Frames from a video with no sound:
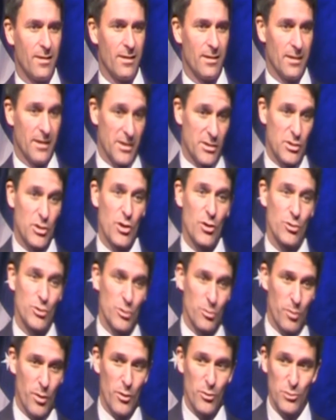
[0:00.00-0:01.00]
At least they're
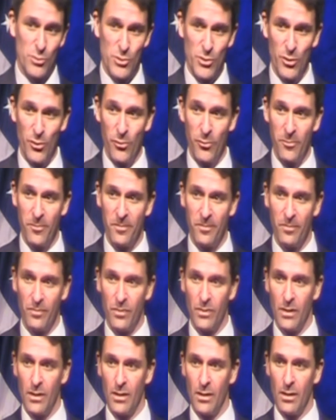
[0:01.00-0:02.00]
supposed to.
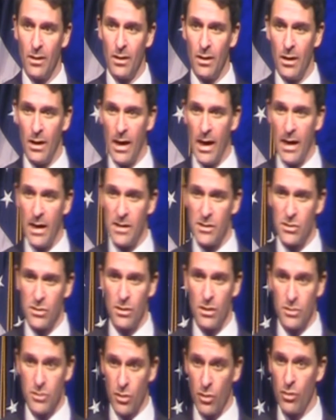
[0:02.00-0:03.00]
And as
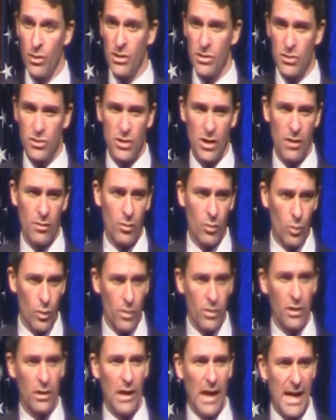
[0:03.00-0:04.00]
attorneys general, we're
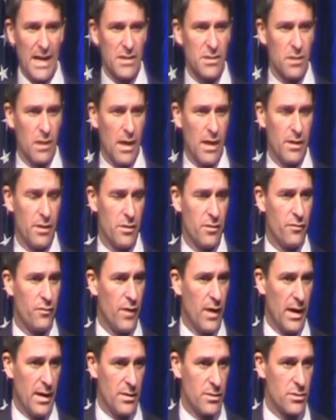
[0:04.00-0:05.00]
the last line of
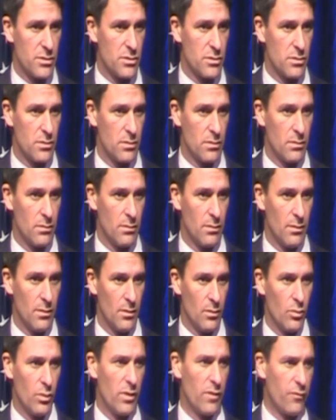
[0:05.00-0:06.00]
defense
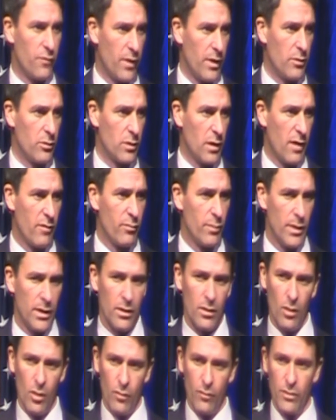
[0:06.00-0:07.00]
when the federal
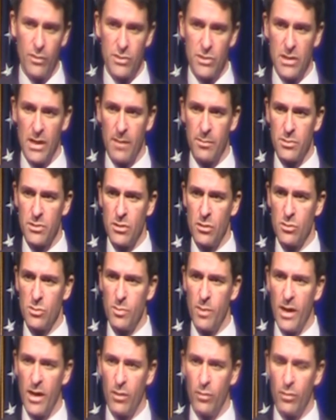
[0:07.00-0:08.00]
government oversteps those
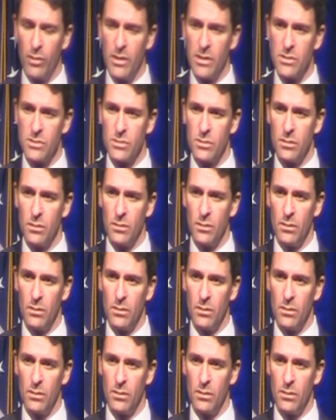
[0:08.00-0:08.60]
boundaries.